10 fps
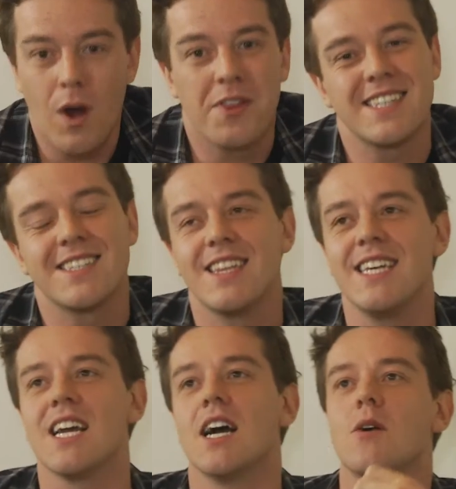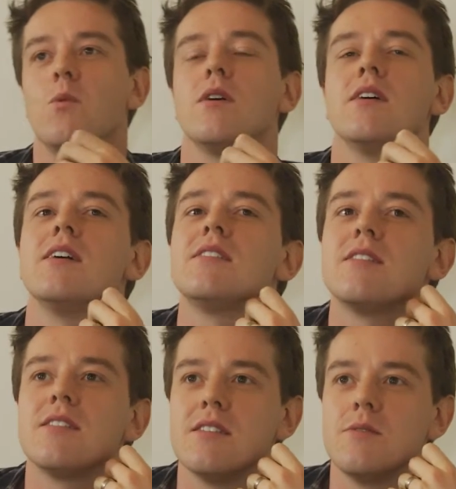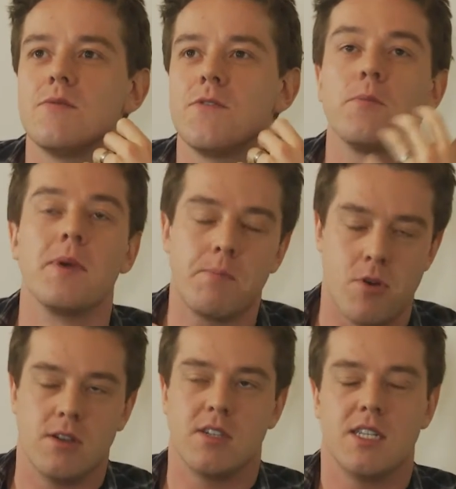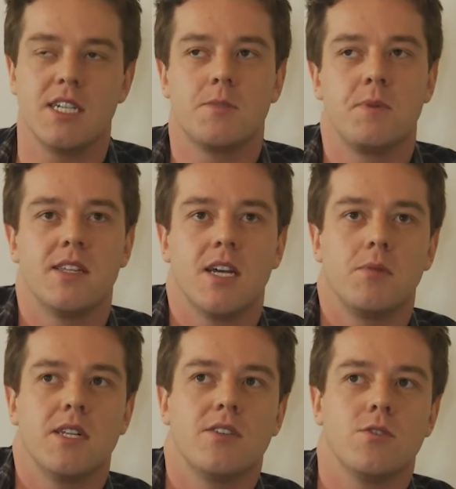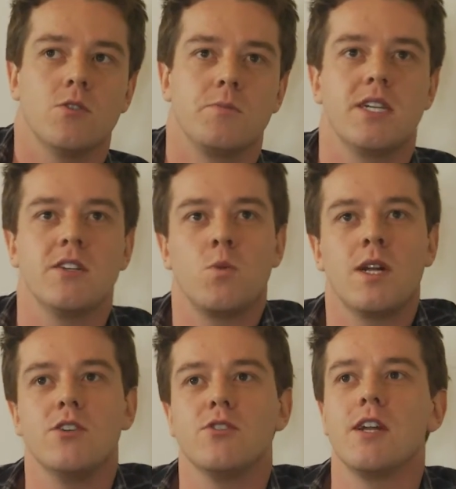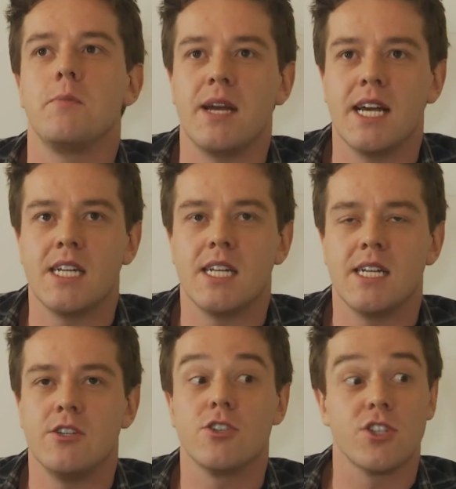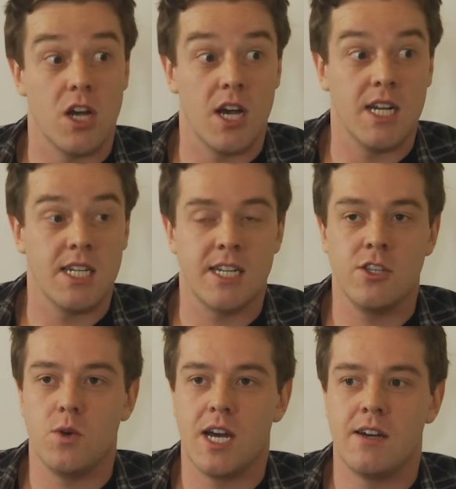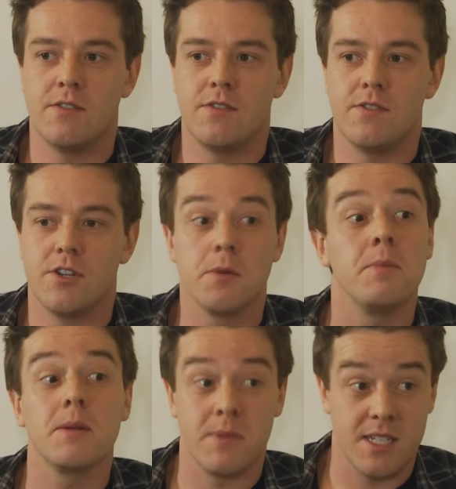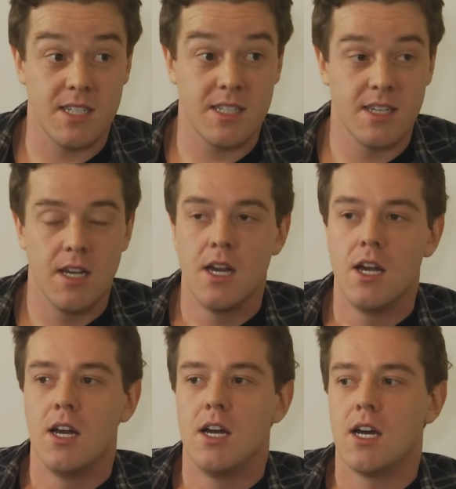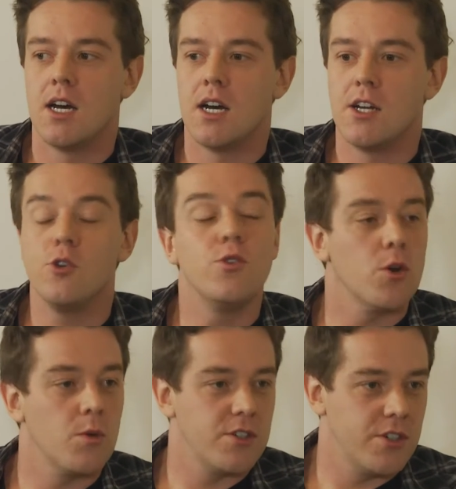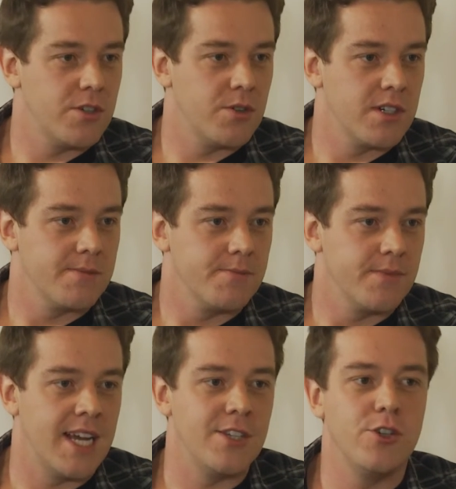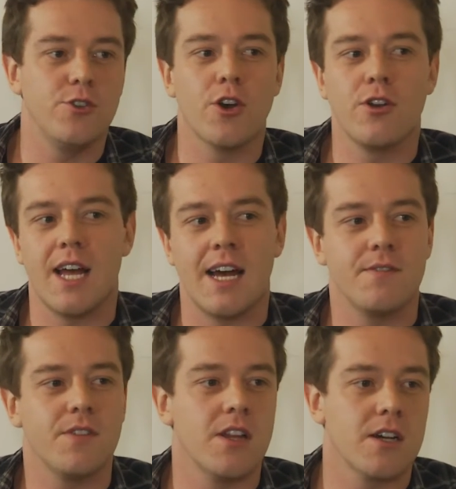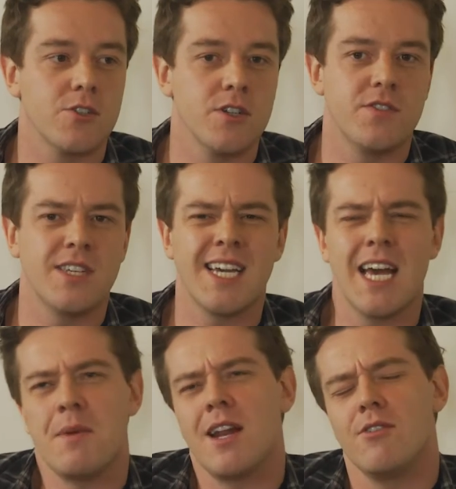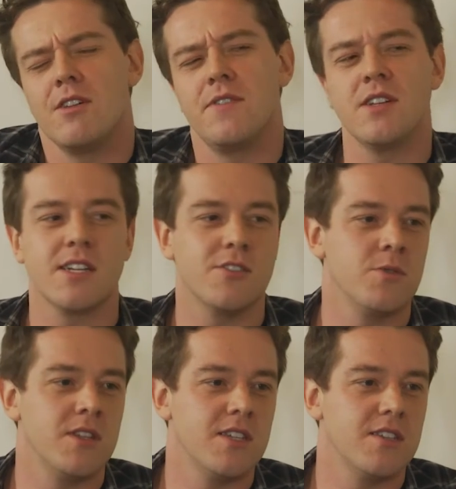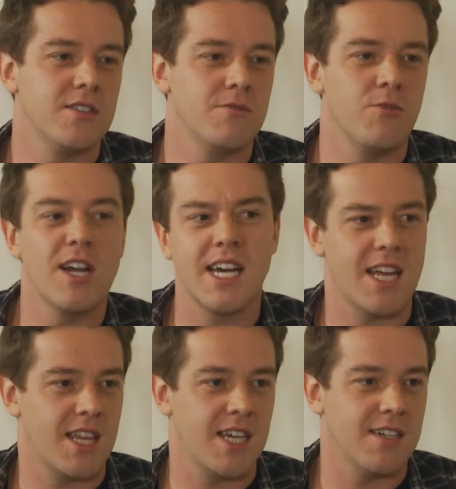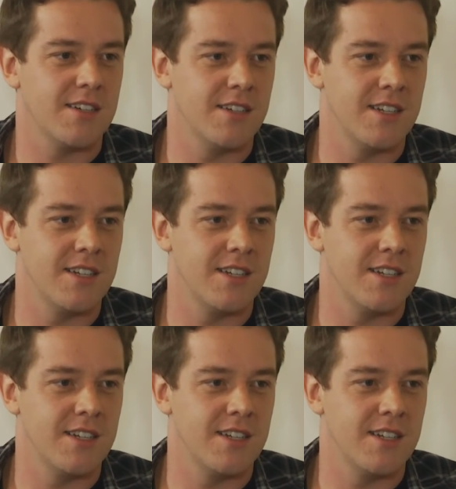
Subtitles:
Well, that's the thing. It's, for me personally, it's been a double-edged sword, because when you're in a band and you're signed and you have commitments, you know what you're doing. And you don't have the luxury of saying, "Hey, man, I really feel like doing this reggae thing."